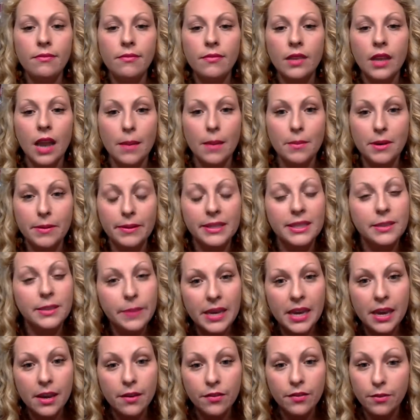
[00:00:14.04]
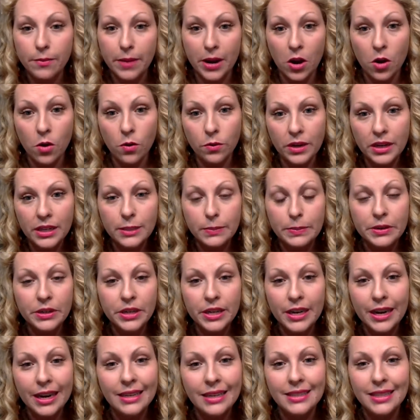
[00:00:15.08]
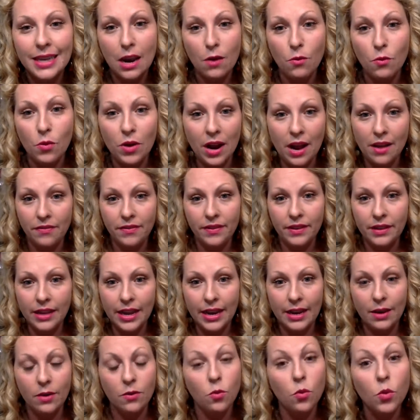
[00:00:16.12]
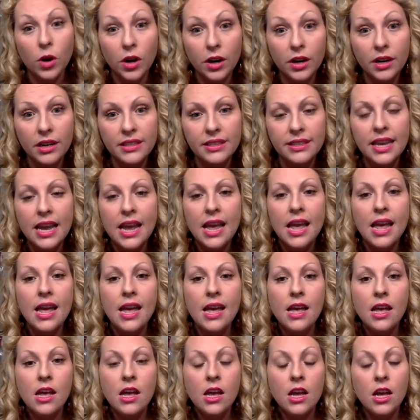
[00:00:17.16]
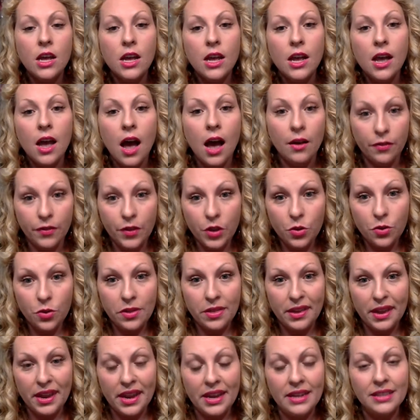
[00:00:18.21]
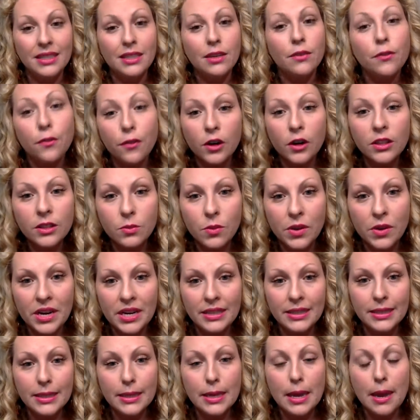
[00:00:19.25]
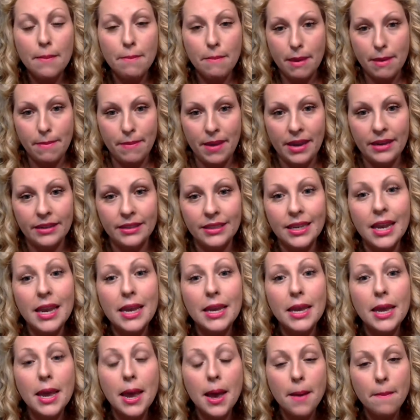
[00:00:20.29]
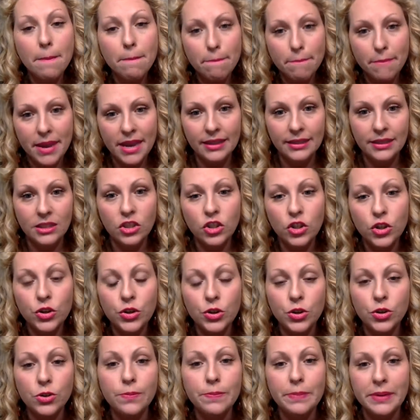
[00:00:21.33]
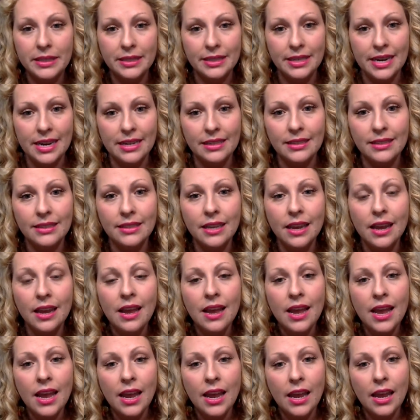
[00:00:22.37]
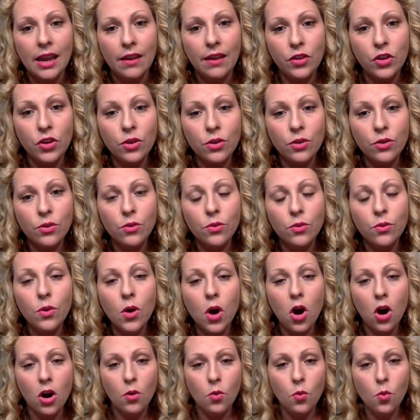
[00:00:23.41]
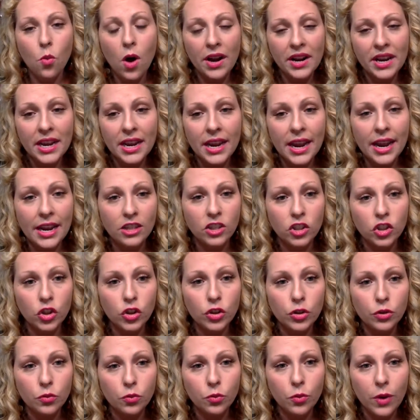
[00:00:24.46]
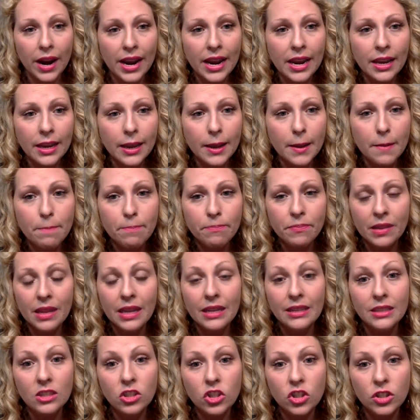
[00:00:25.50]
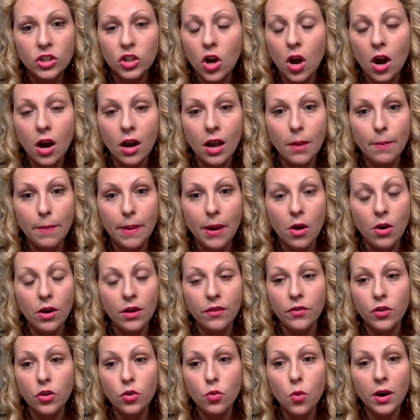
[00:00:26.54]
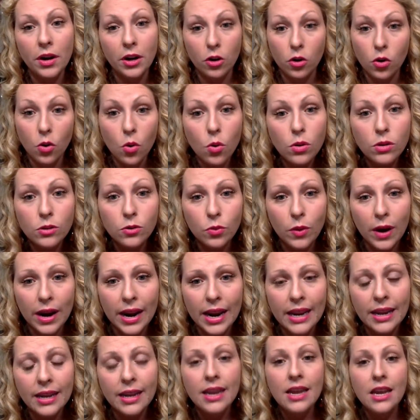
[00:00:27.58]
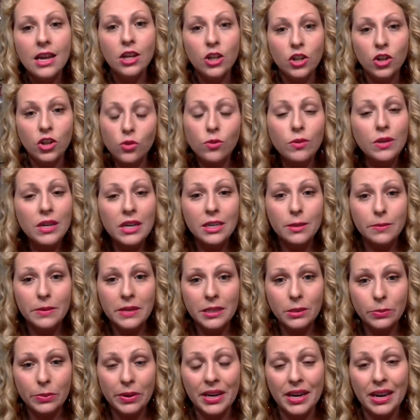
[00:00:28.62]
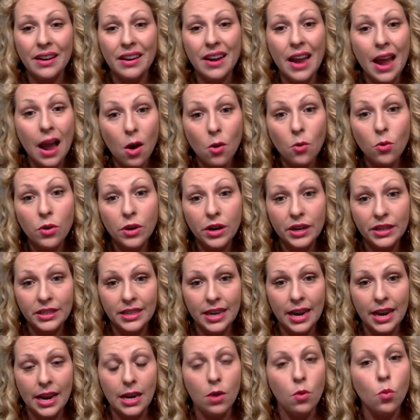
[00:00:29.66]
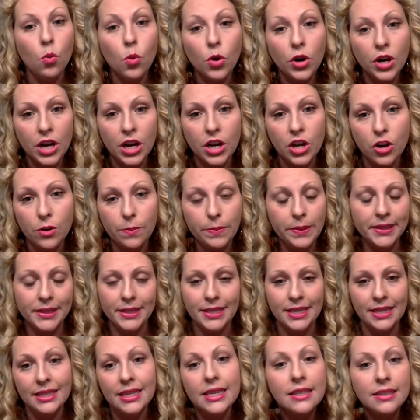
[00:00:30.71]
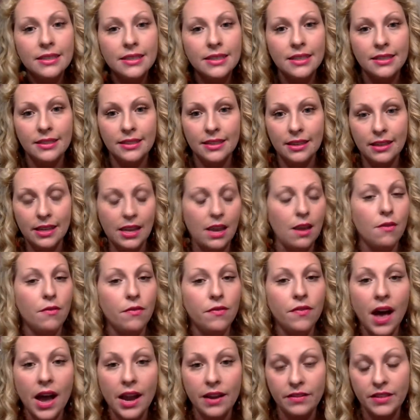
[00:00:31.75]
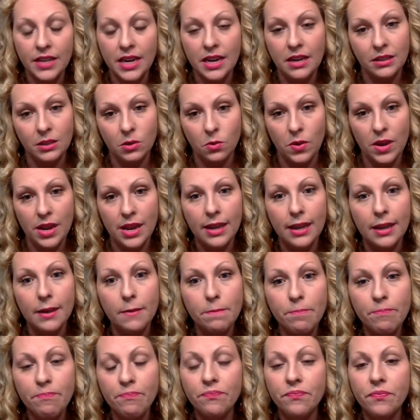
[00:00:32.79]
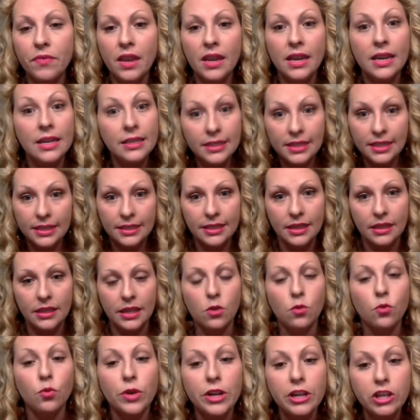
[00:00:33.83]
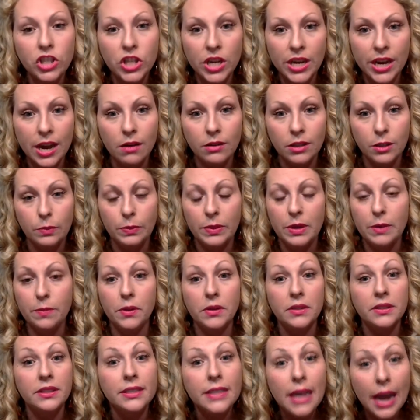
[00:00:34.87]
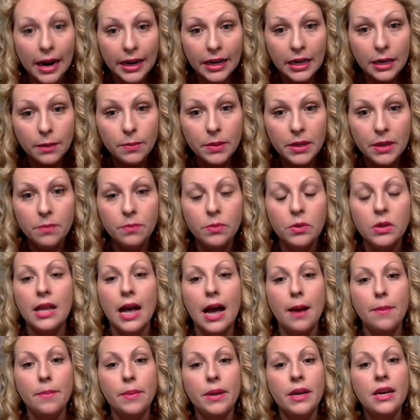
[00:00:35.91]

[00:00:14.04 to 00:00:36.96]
I'm going to be speaking from my own experience and what I feel like works. A few things. The first one is commitment. Commit to your business. If you are wanting a certain rank, let's just talk about if you want a gold rank, you need to be spending an hour a day working your business consistently, 5 days a week, consistently, reaching out to people, signing people up,